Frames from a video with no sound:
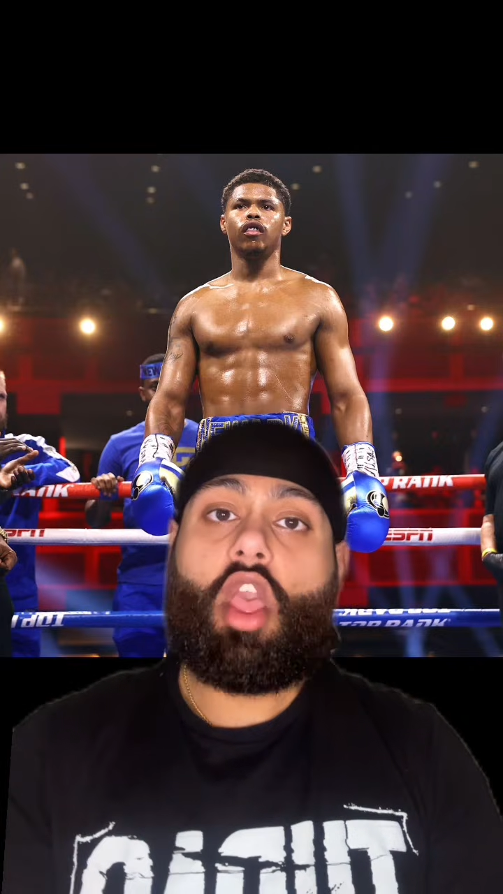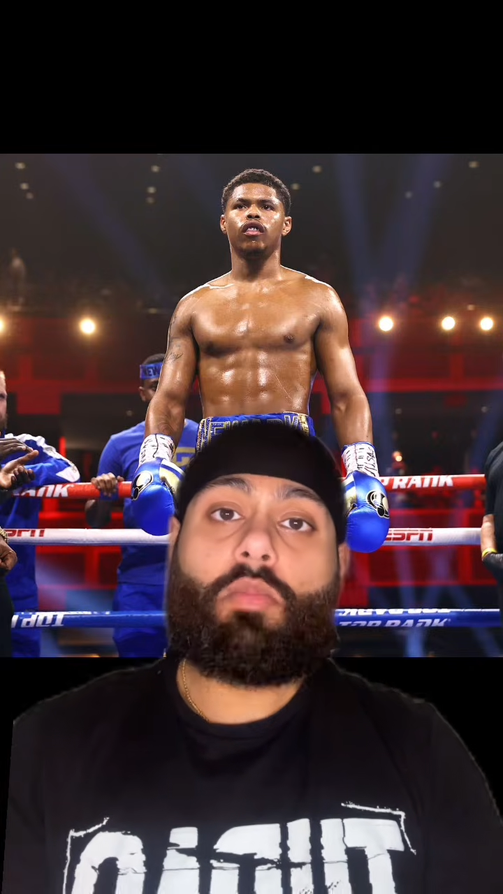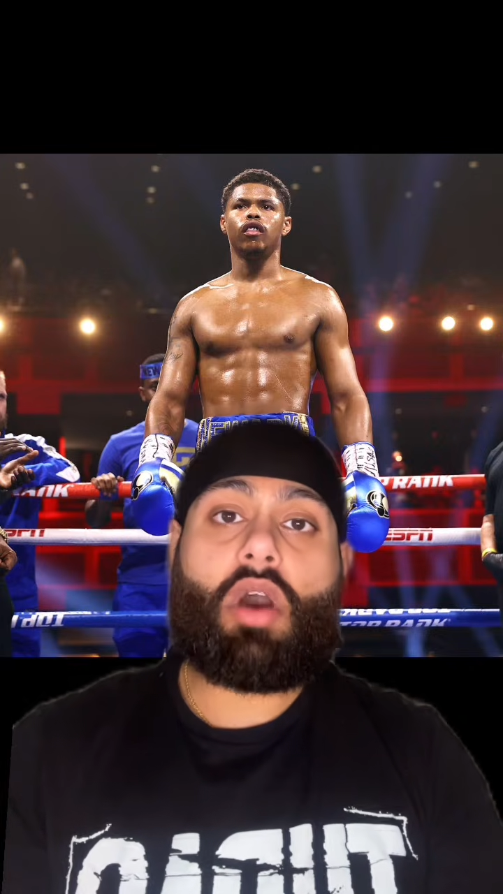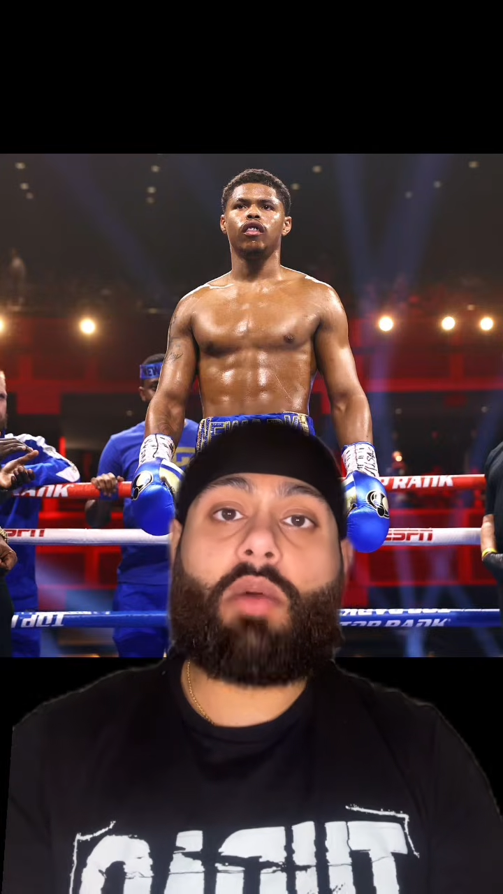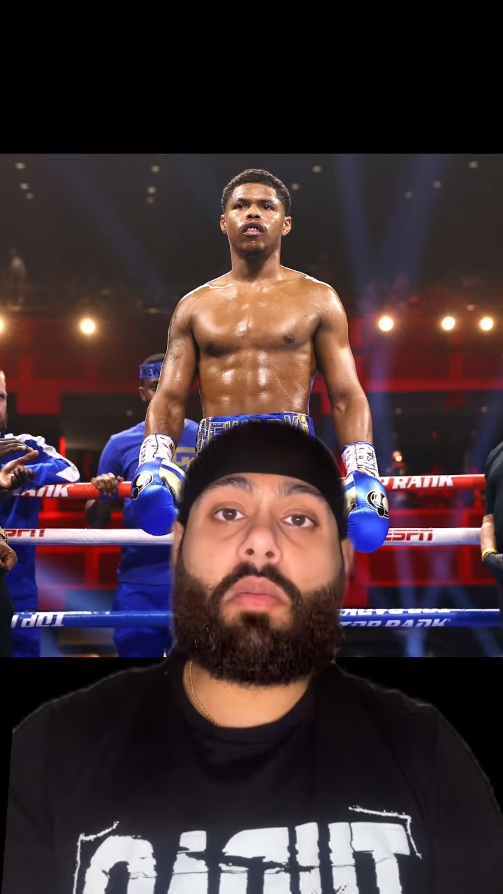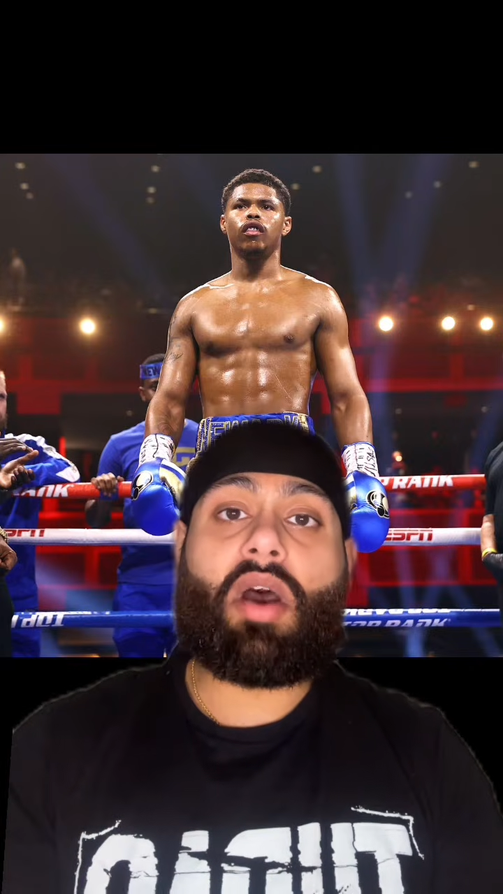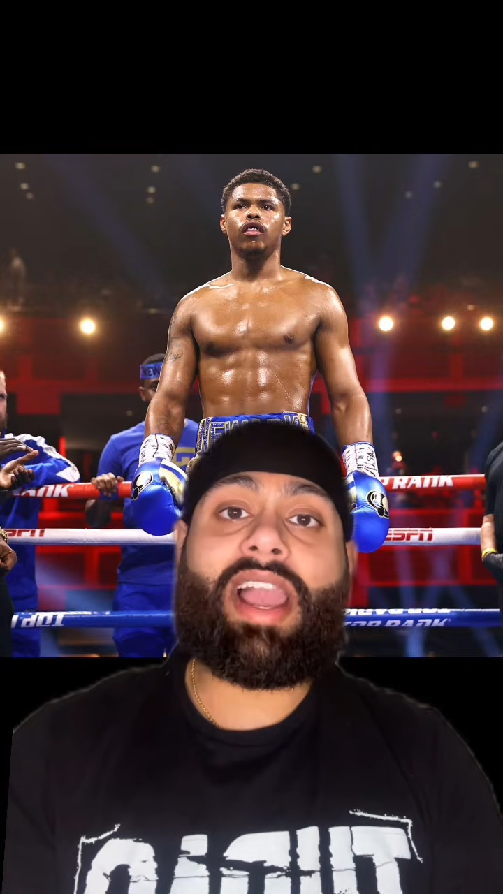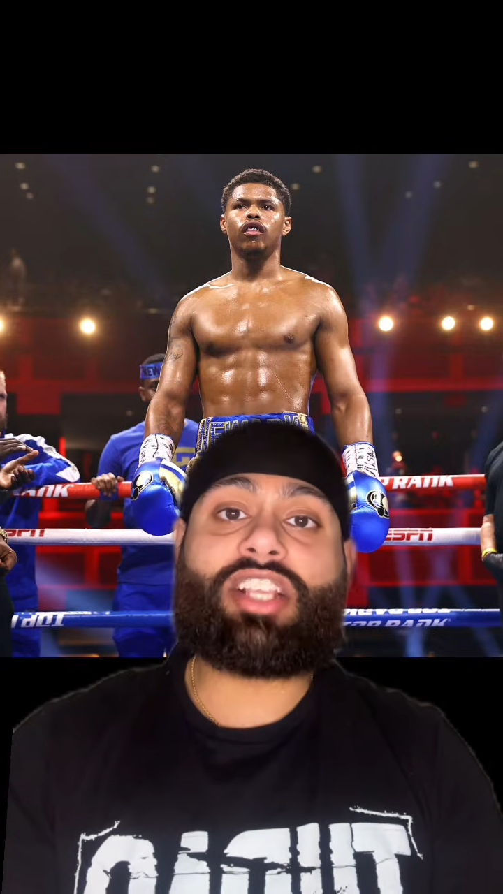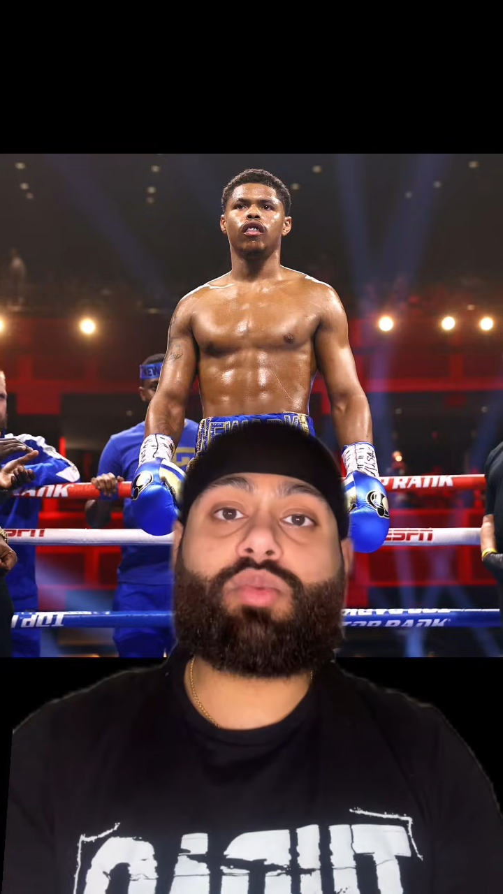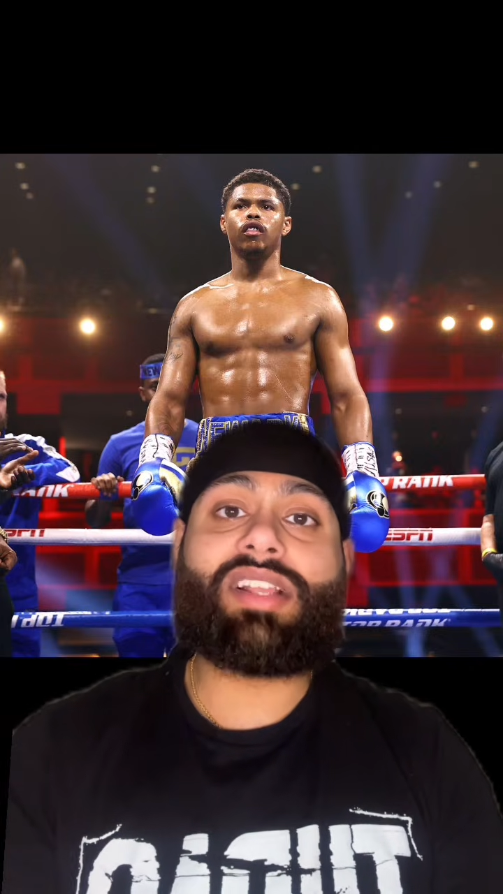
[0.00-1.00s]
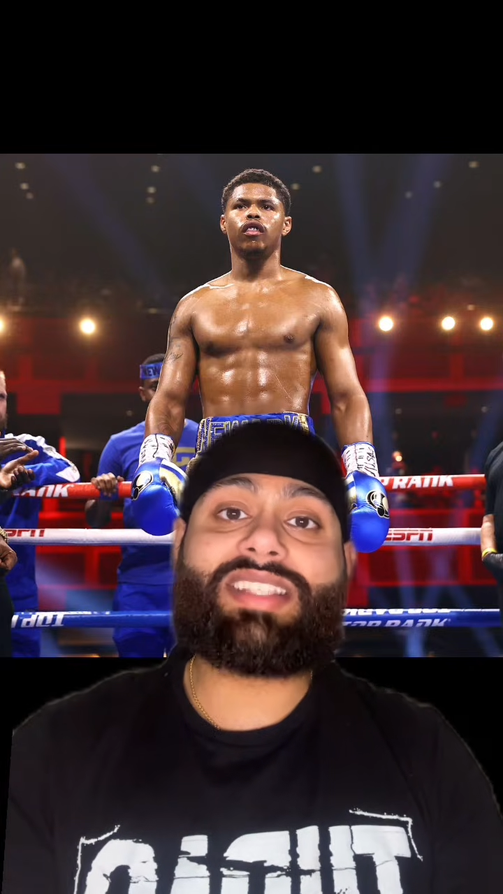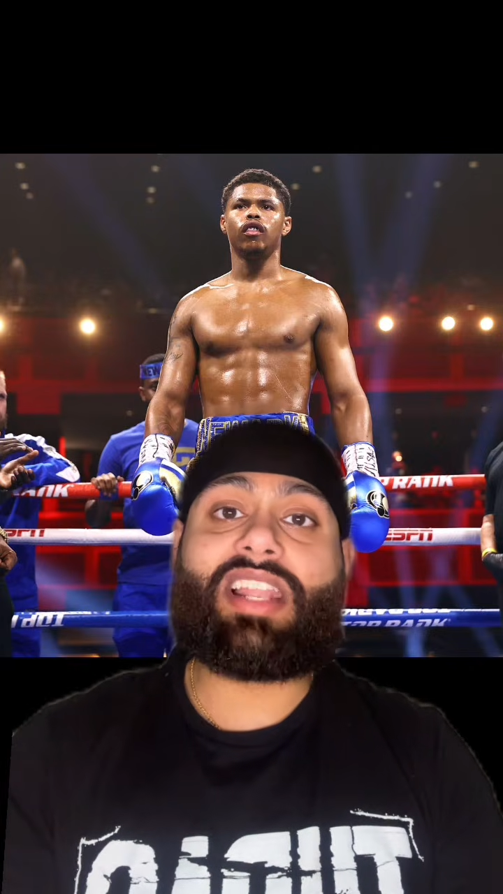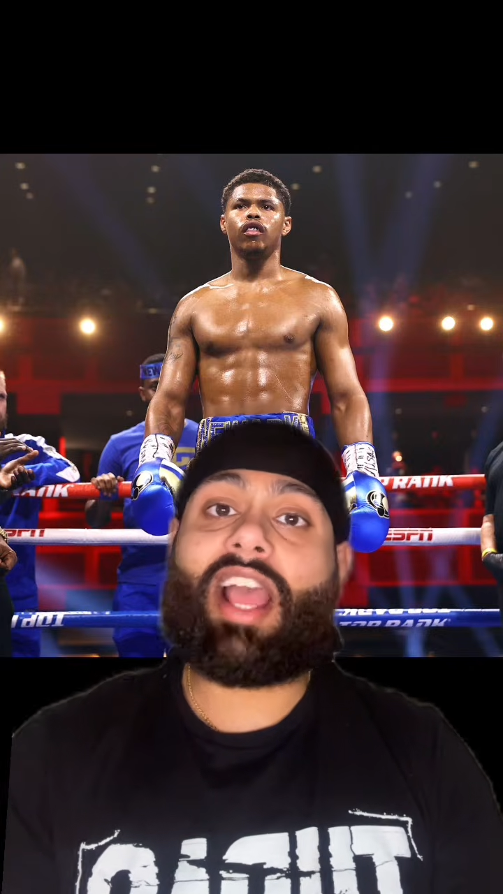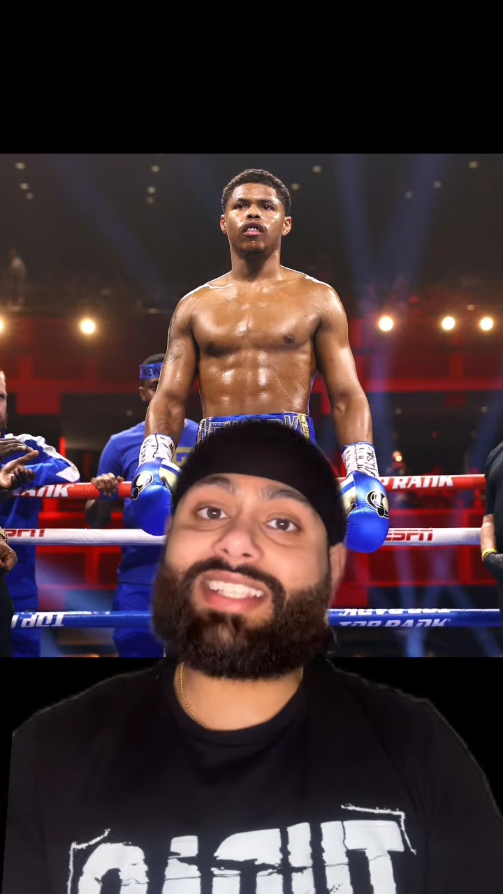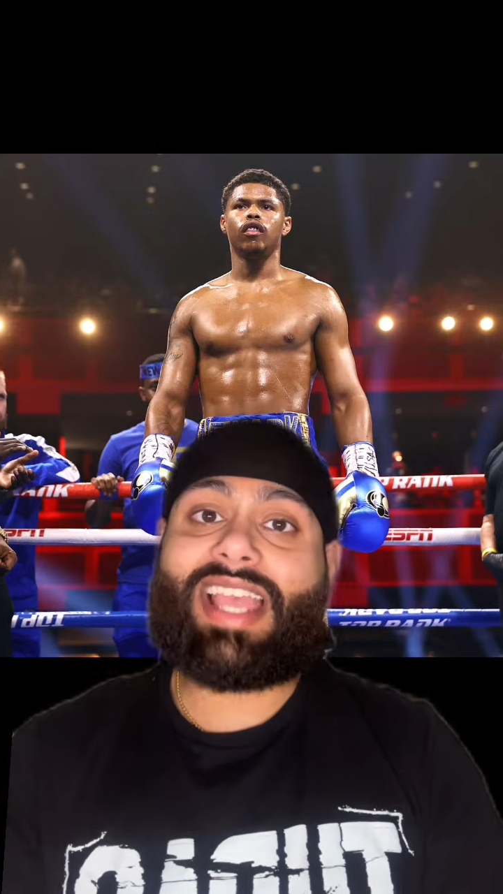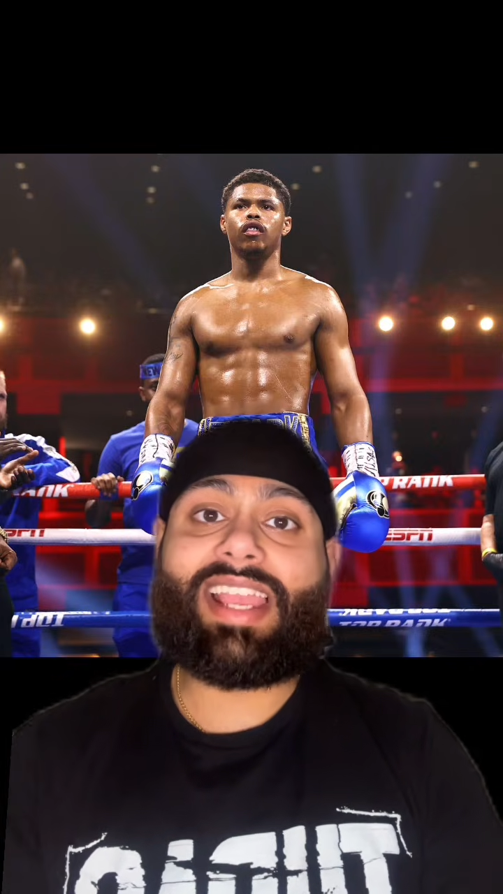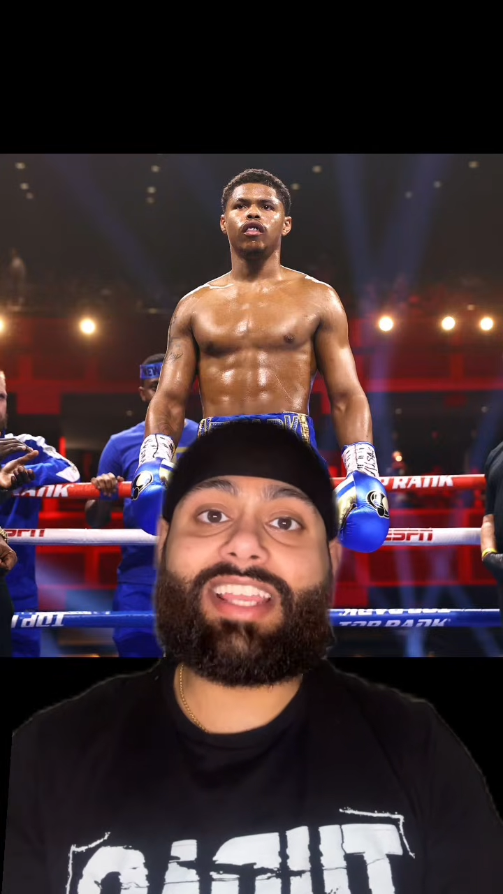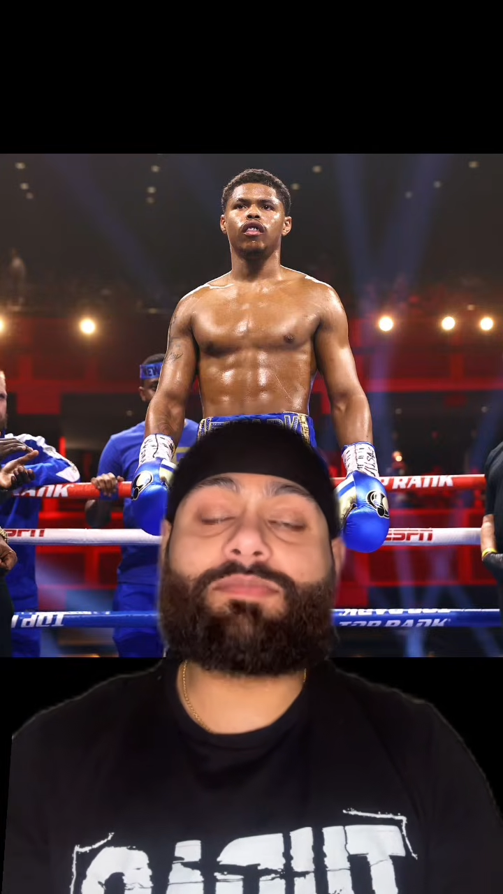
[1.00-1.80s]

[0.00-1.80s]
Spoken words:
blah, blah, blah, X, Y, and Z like Tank is.